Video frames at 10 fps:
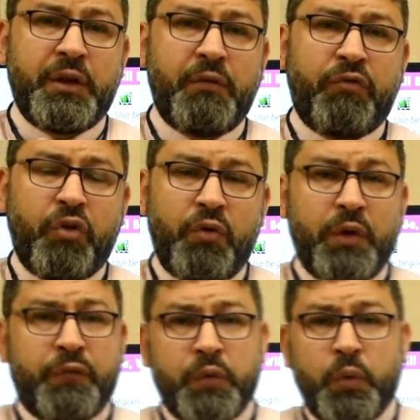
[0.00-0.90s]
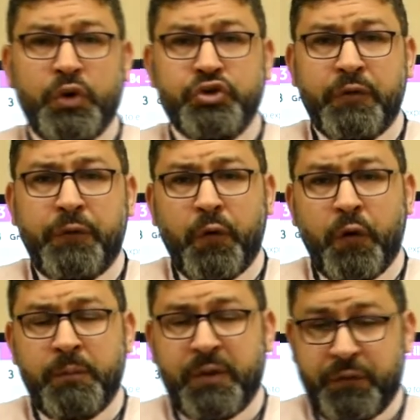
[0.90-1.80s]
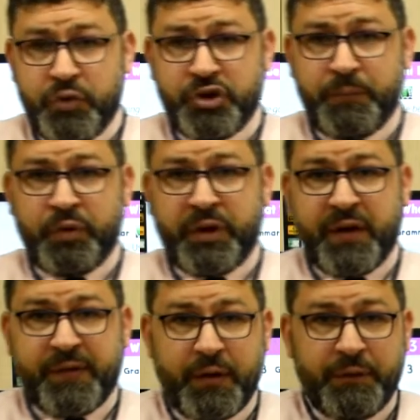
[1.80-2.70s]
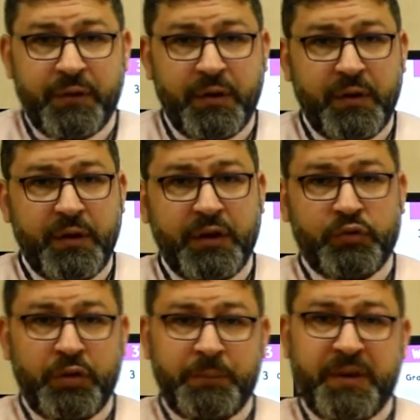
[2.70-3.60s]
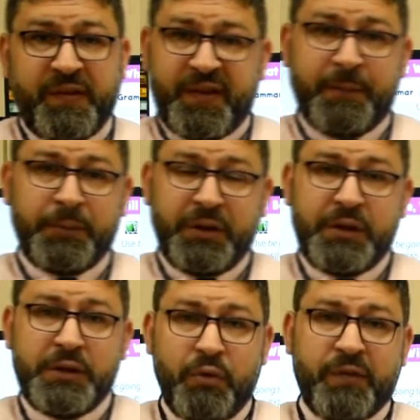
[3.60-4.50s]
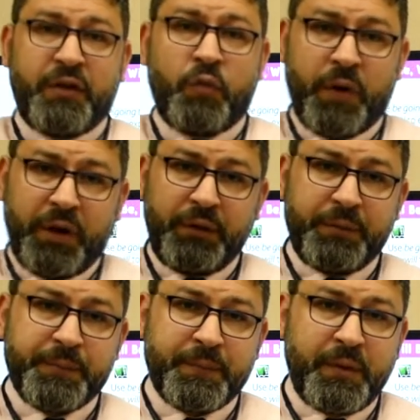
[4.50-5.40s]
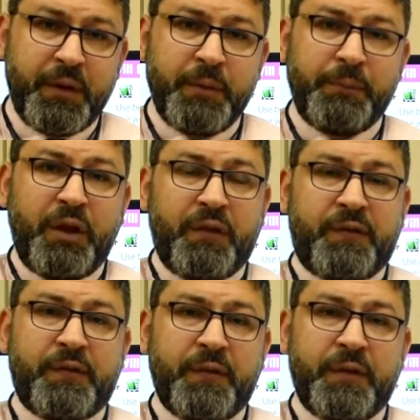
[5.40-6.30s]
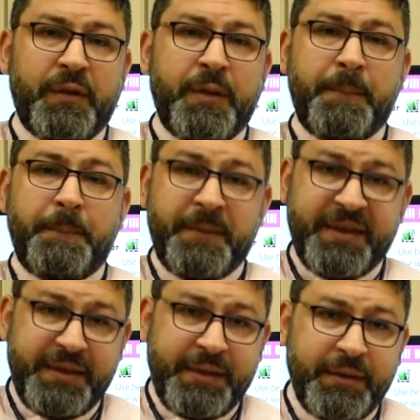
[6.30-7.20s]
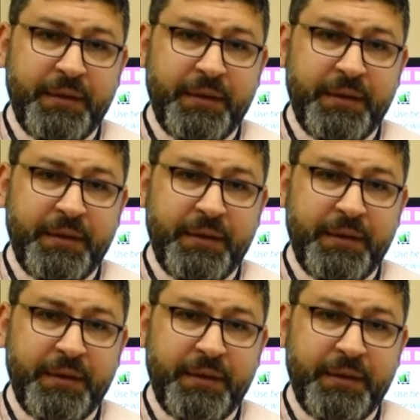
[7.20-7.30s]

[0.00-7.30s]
So if you want to form the future progressive, it will be simply using will plus be